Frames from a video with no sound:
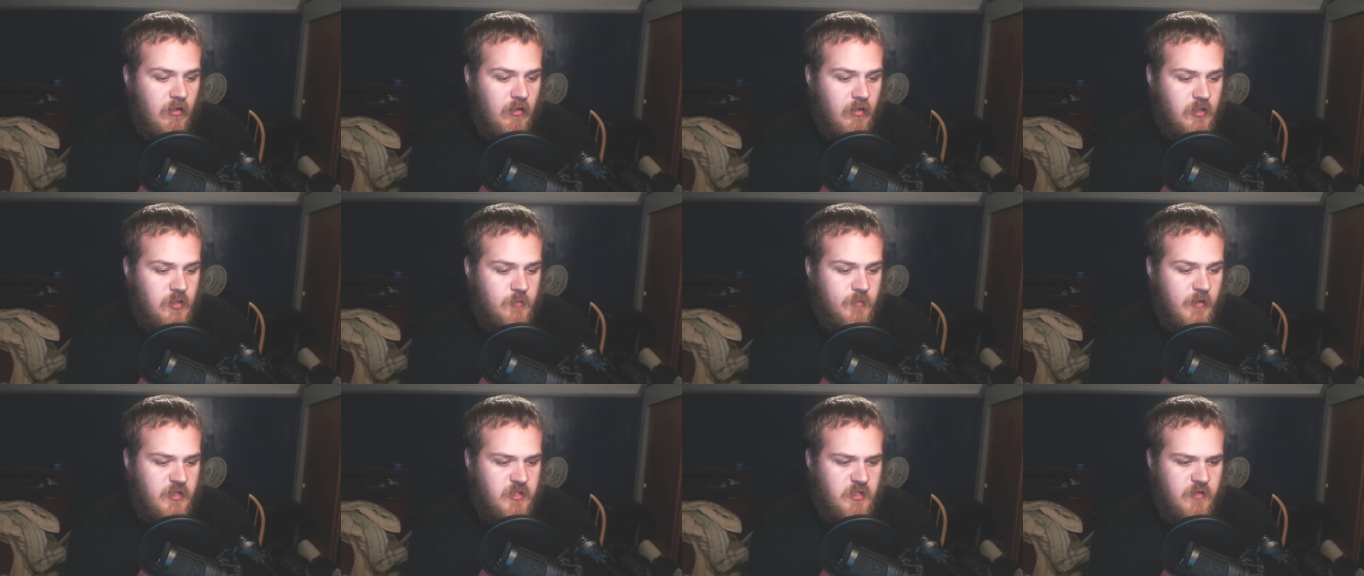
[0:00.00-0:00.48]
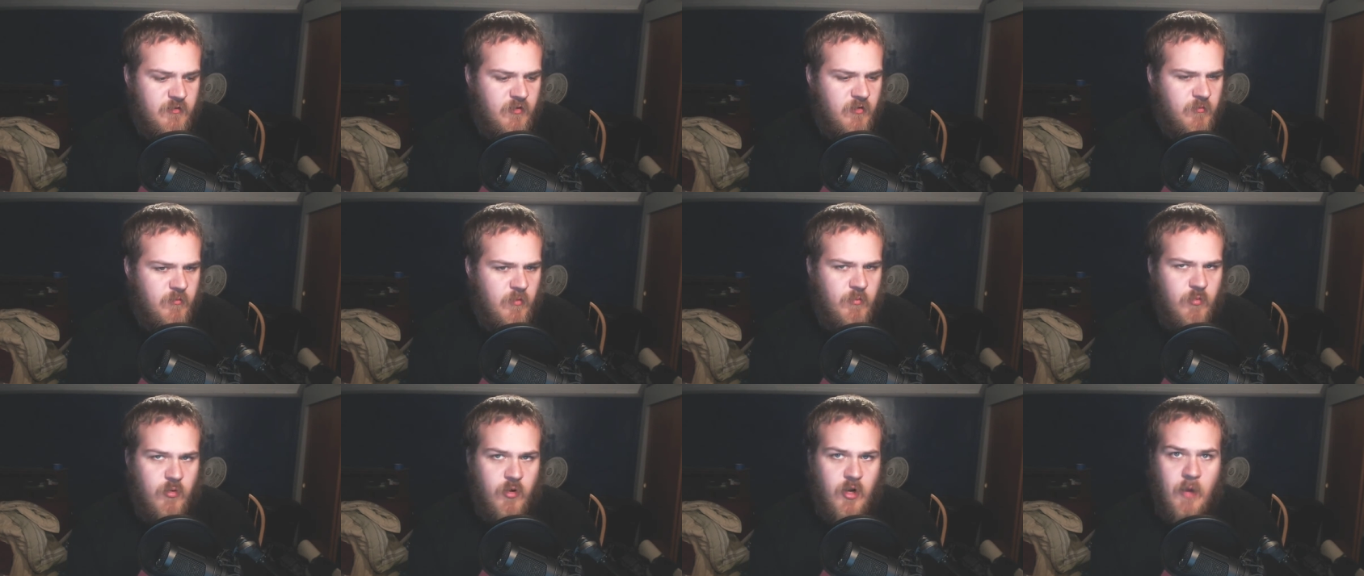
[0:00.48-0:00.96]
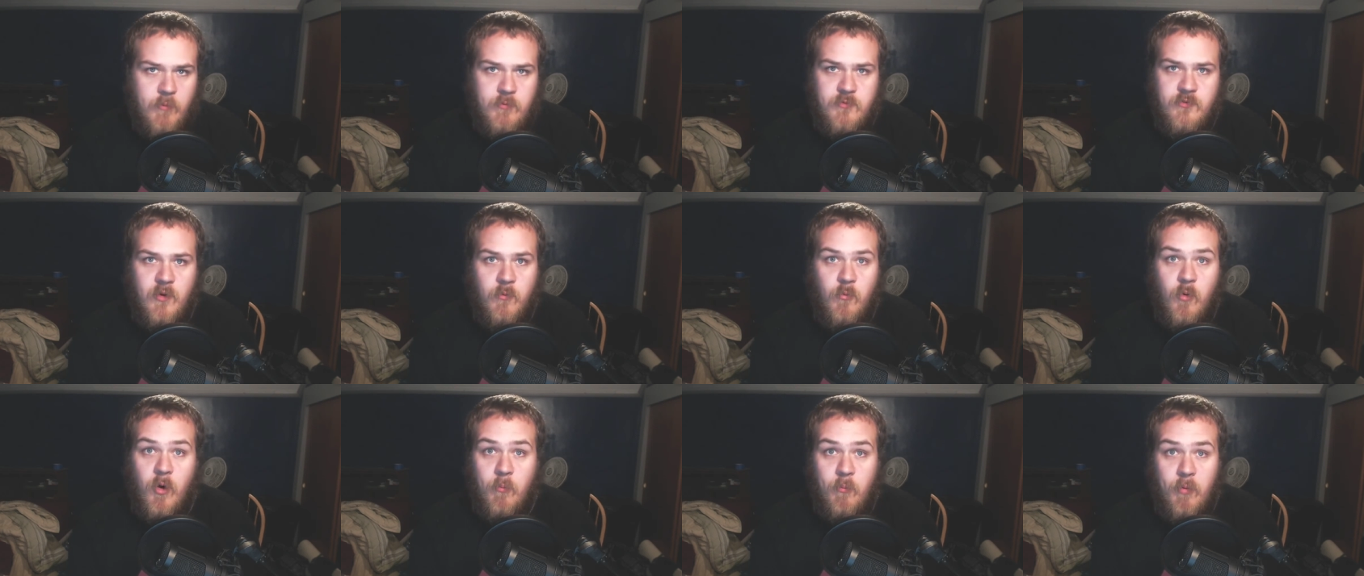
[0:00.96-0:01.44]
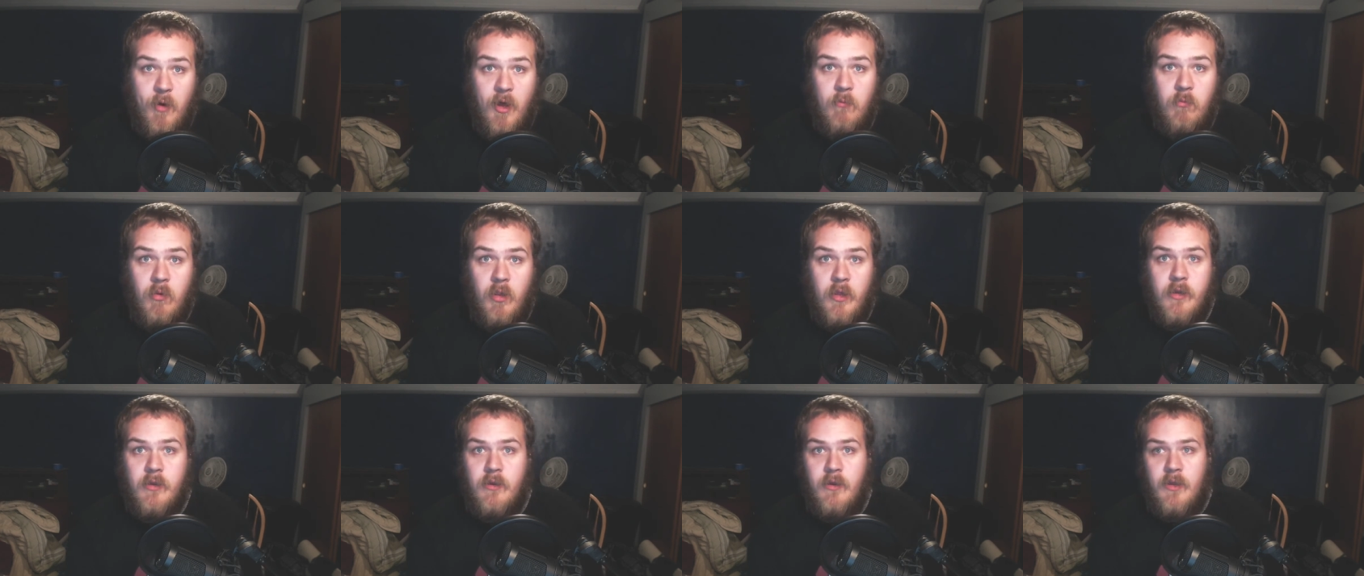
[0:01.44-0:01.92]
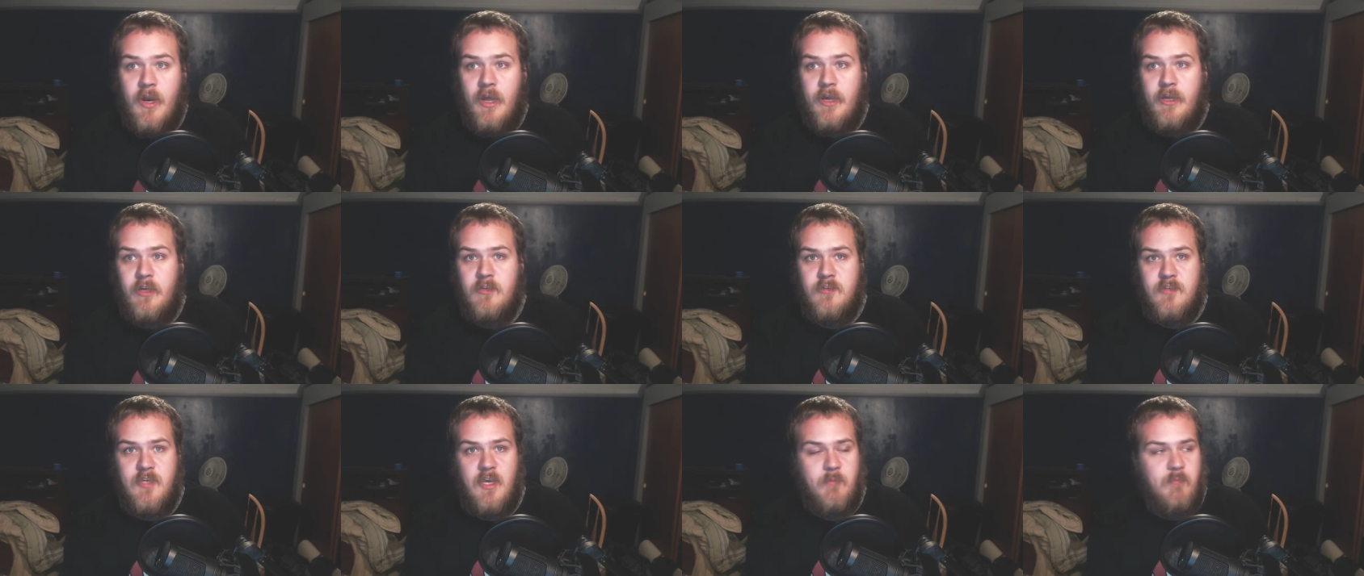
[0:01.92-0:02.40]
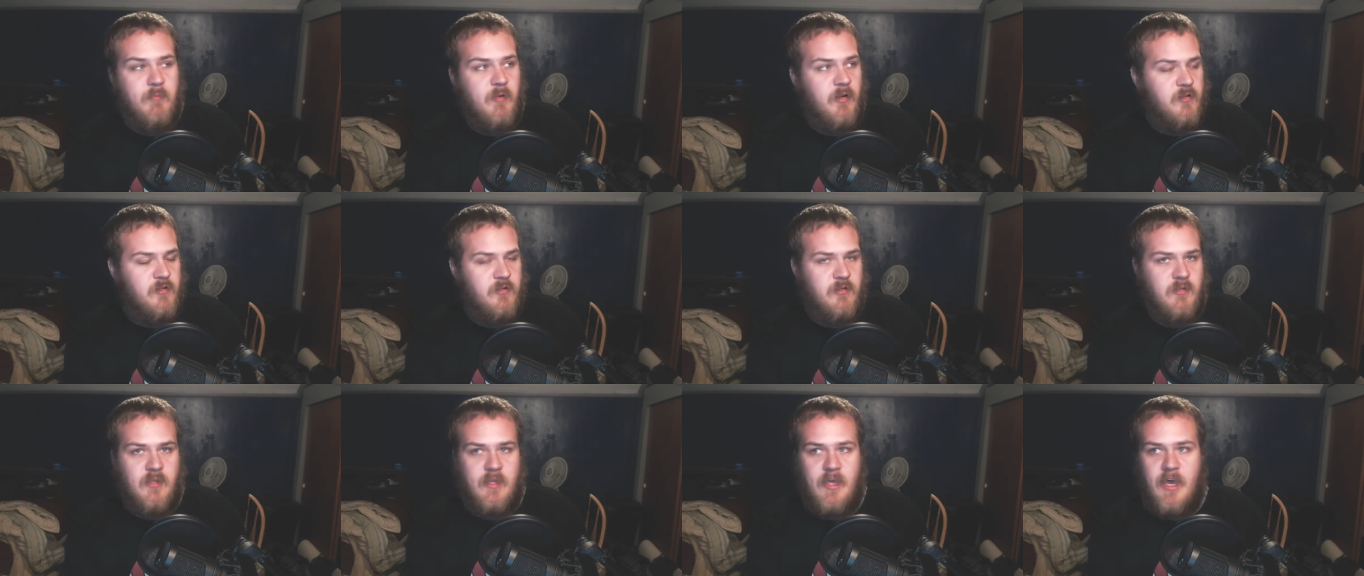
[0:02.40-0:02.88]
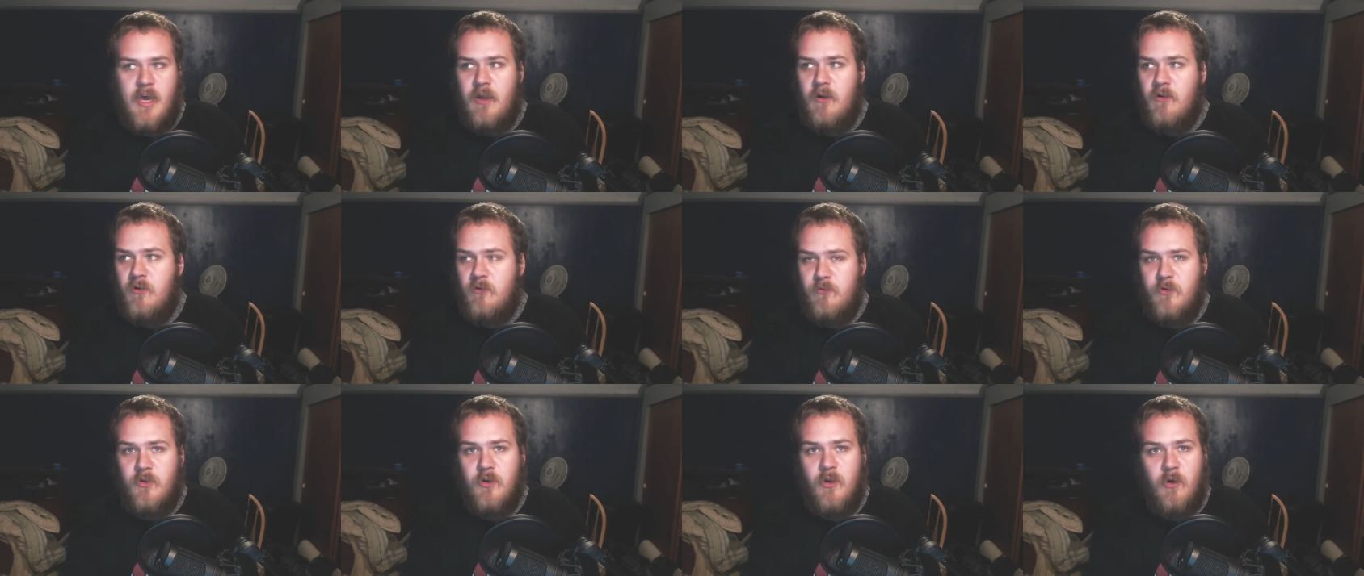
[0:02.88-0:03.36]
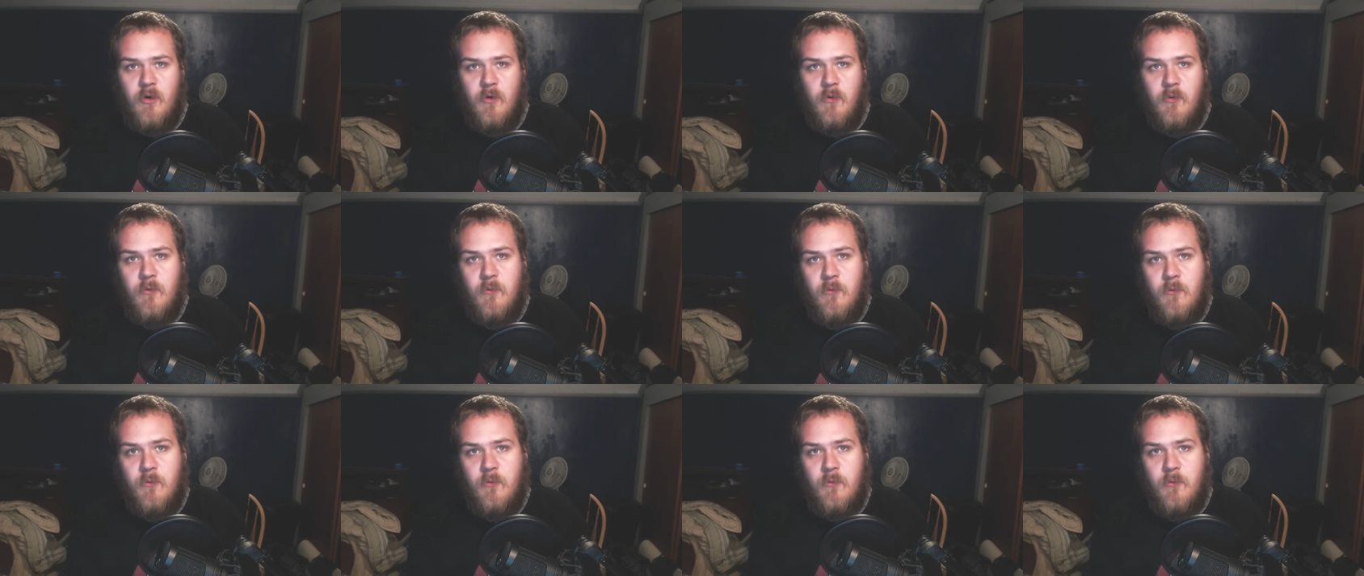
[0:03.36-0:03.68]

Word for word: especially if it can be put up somewhere public and I could take pictures of that or, you know,